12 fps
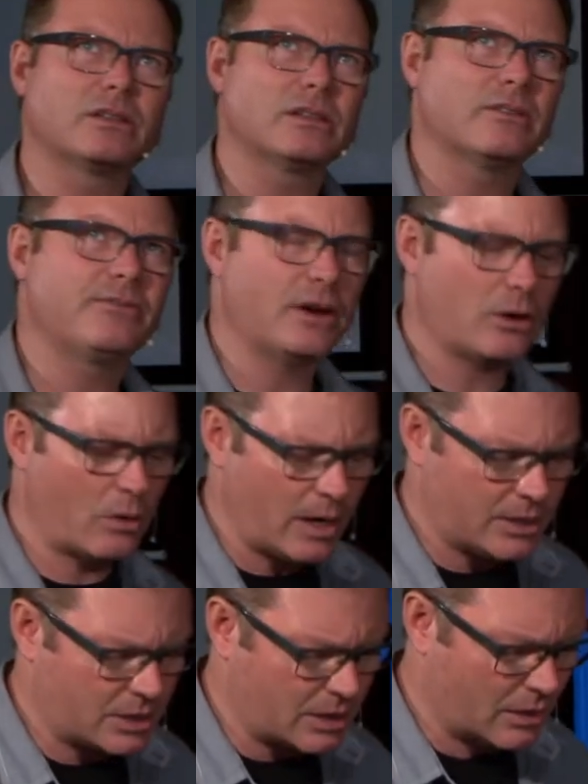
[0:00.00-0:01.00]
the fair
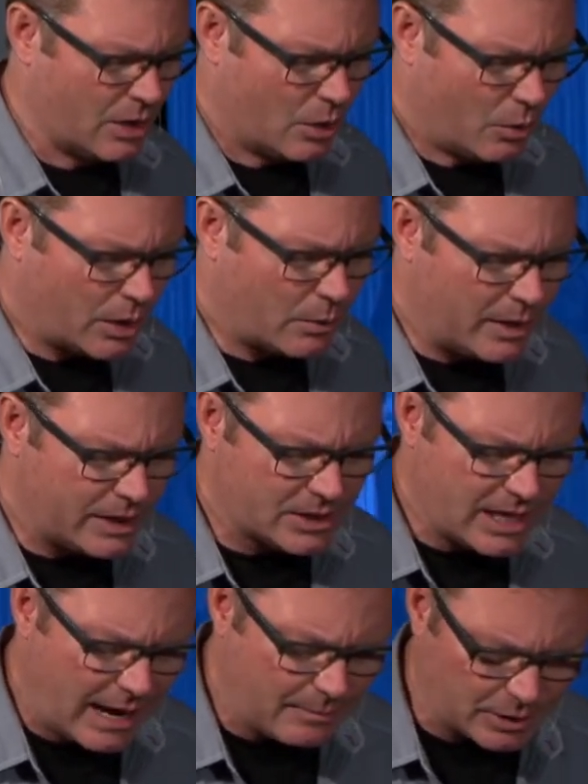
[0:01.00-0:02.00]
question. What are we
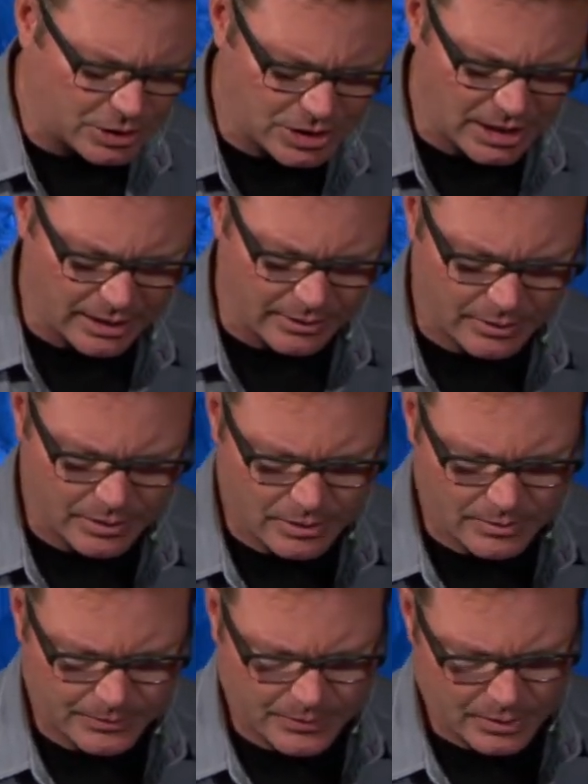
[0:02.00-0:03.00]
established in?
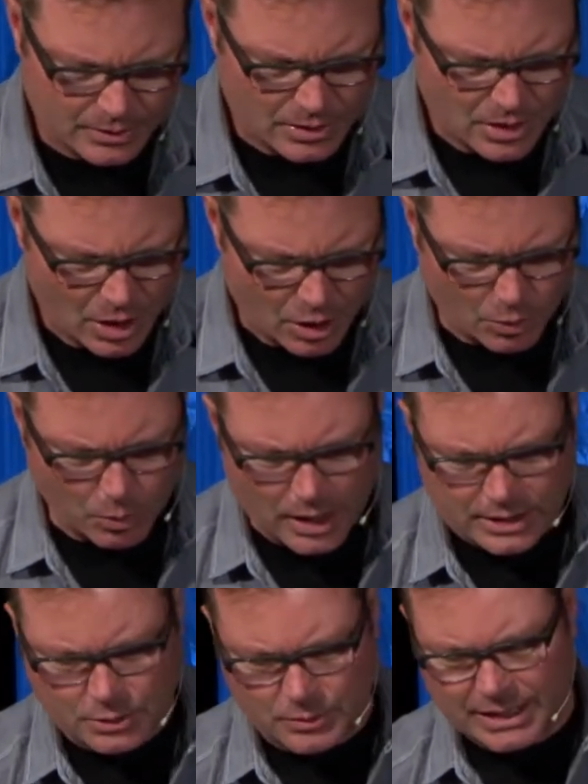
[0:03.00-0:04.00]
Or
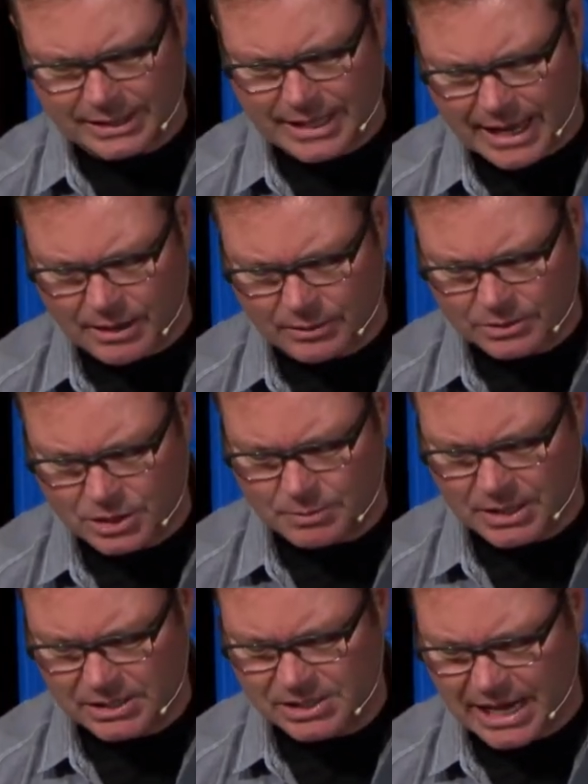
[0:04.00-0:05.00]
what do we allow to
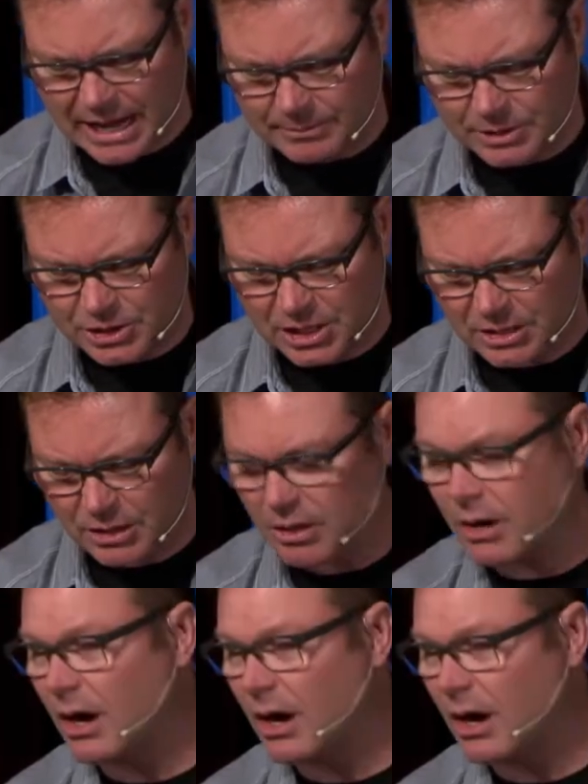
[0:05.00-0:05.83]
be established in our